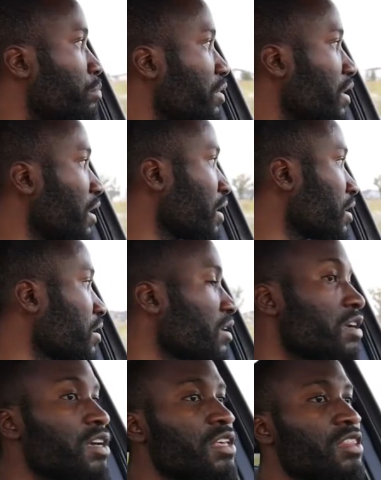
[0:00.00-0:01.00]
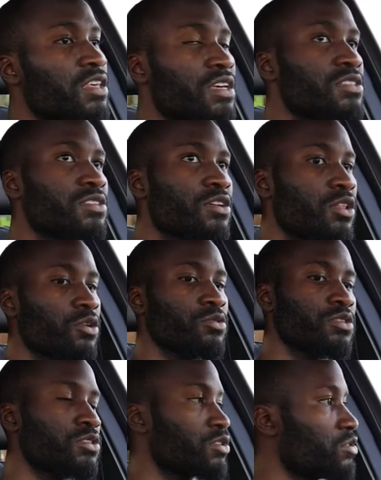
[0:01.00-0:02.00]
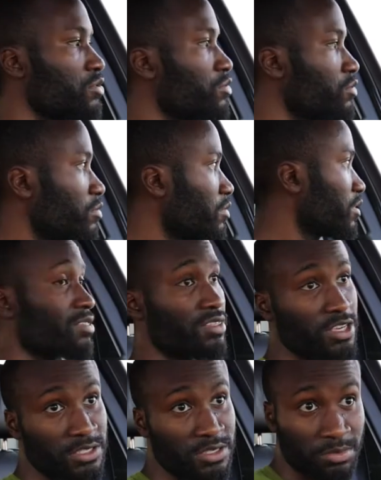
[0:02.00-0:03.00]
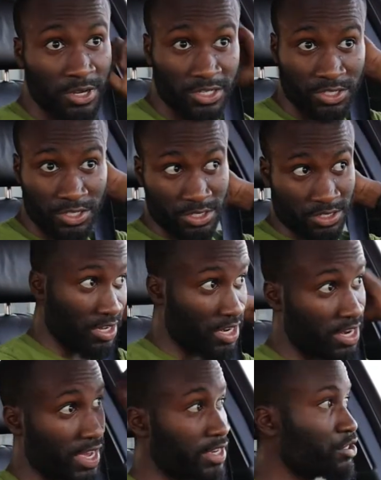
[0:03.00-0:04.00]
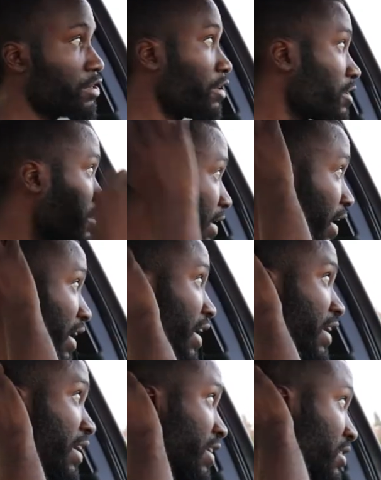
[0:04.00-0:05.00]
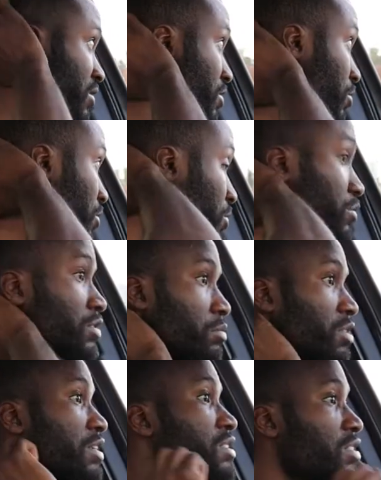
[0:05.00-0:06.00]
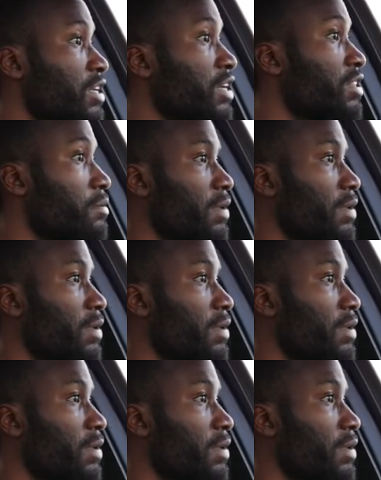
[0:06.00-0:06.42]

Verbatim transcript: being this close to this much nature and so close to BC and the